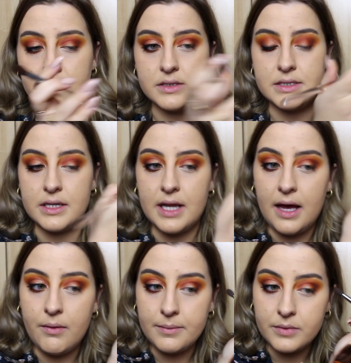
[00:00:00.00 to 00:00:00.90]
So
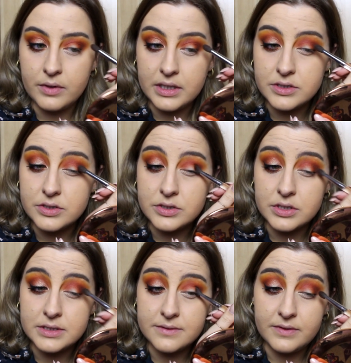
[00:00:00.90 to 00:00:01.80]
now I'm going to
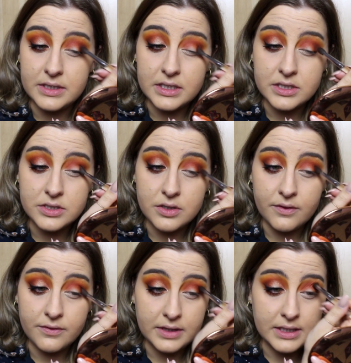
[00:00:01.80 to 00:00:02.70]
just finish
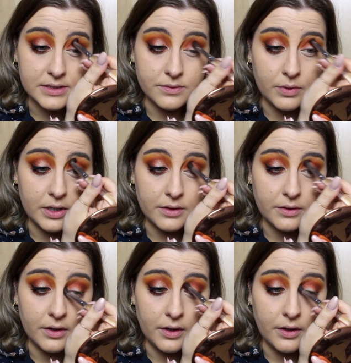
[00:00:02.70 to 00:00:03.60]
off this
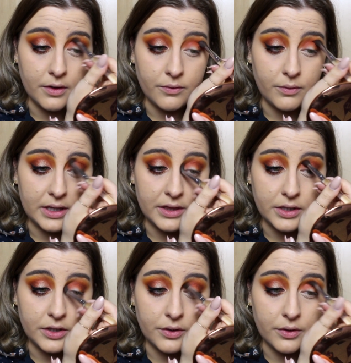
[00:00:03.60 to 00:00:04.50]
one
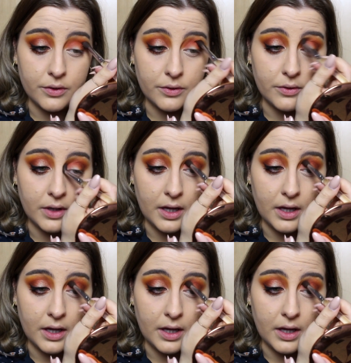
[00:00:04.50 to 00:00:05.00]
with you.